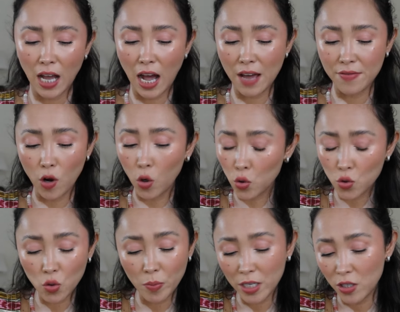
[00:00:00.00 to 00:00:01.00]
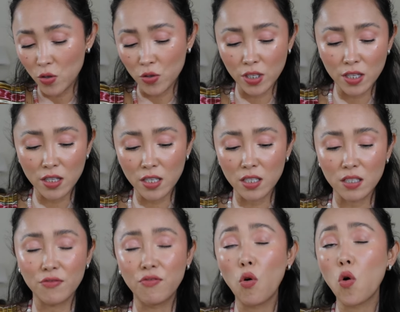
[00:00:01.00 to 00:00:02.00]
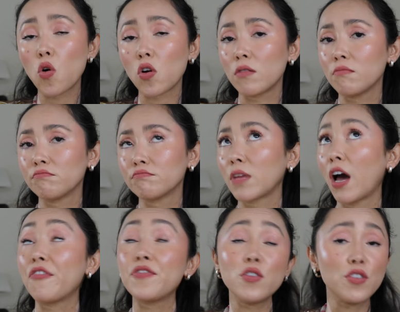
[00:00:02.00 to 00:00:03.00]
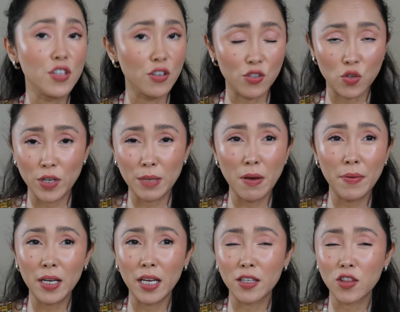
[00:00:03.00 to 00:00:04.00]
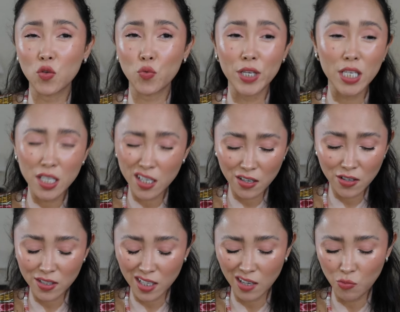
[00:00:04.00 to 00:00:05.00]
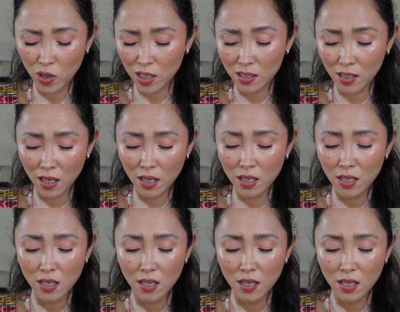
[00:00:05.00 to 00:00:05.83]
I've also been using this for a few years already, maybe like 3 years, I want to say.